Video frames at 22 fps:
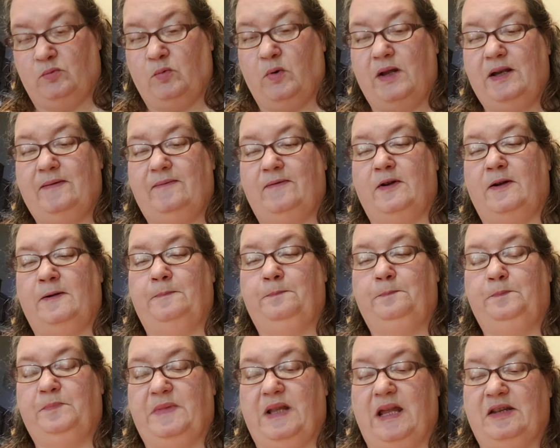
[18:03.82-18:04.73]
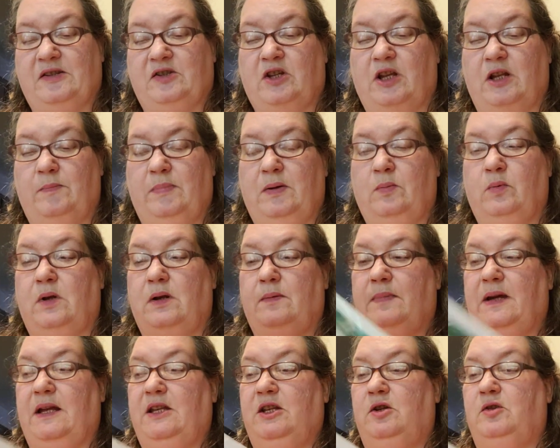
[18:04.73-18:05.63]
One of them is going to be one of
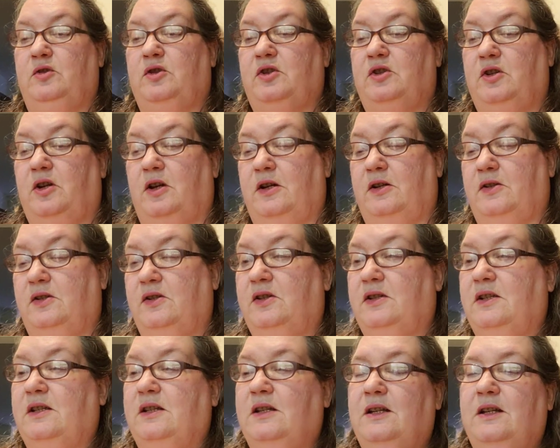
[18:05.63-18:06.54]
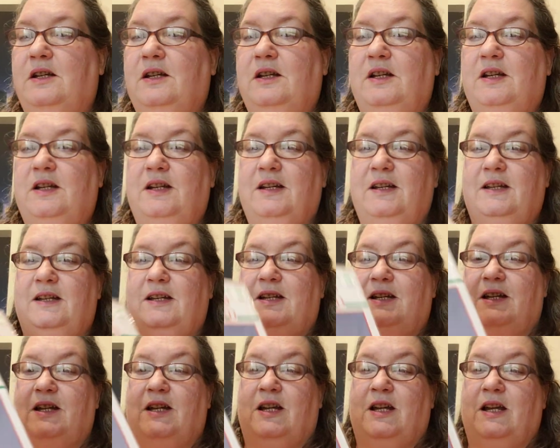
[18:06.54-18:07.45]
my new starts.
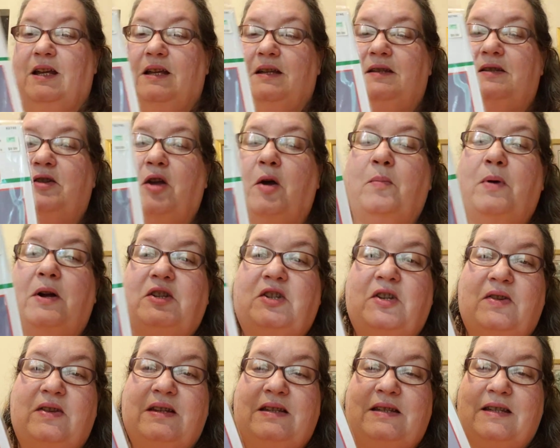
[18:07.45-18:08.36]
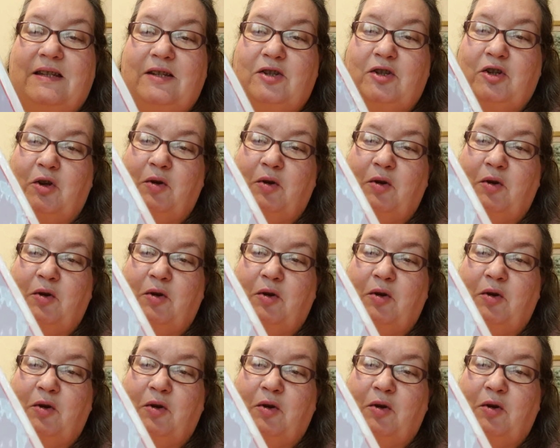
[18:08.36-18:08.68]
So much of this is